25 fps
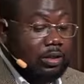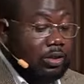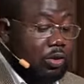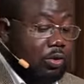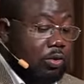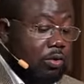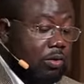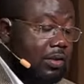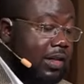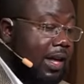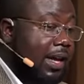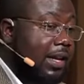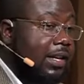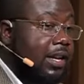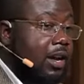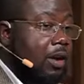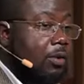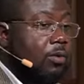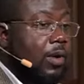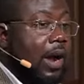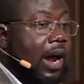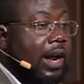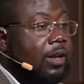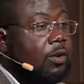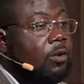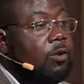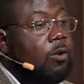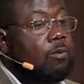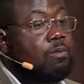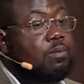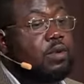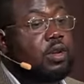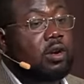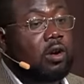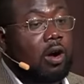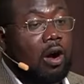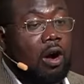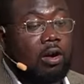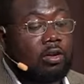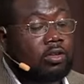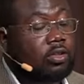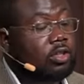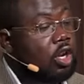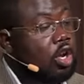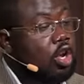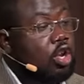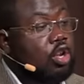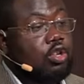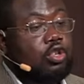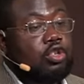You think they are radical because
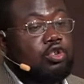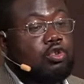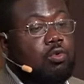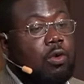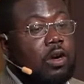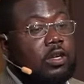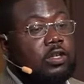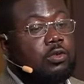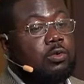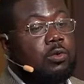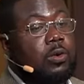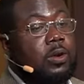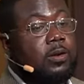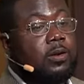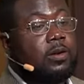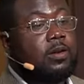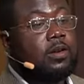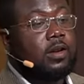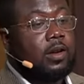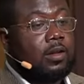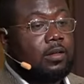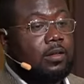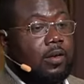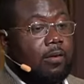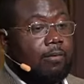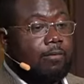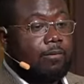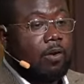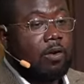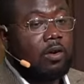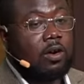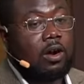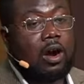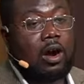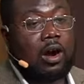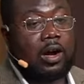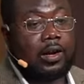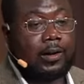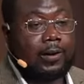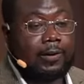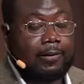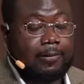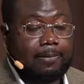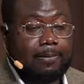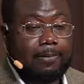you are doing nothing for God.